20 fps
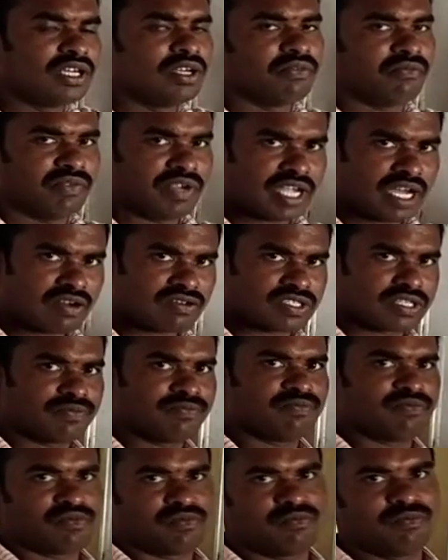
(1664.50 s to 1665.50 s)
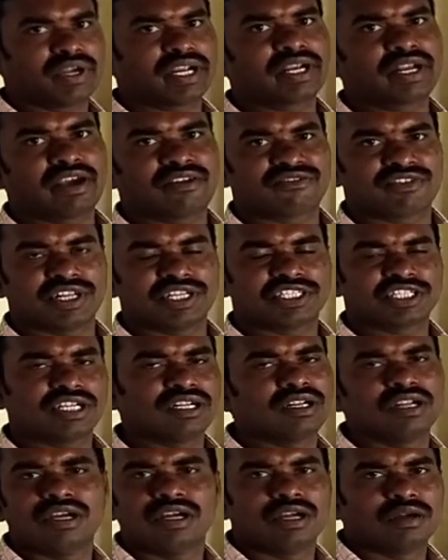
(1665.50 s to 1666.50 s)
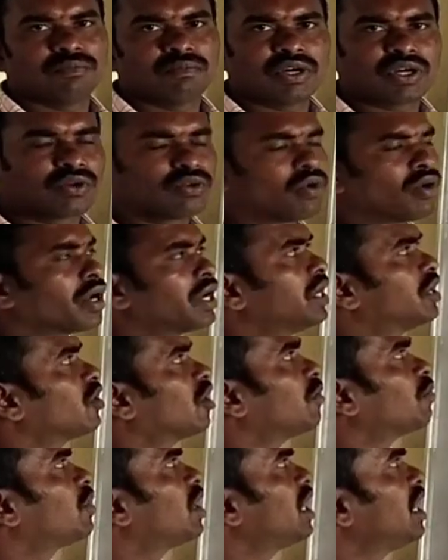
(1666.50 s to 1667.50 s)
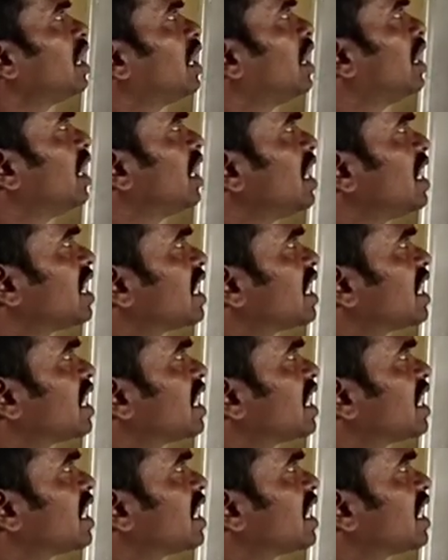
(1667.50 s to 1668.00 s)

we have some big definition, but no need to apply. Here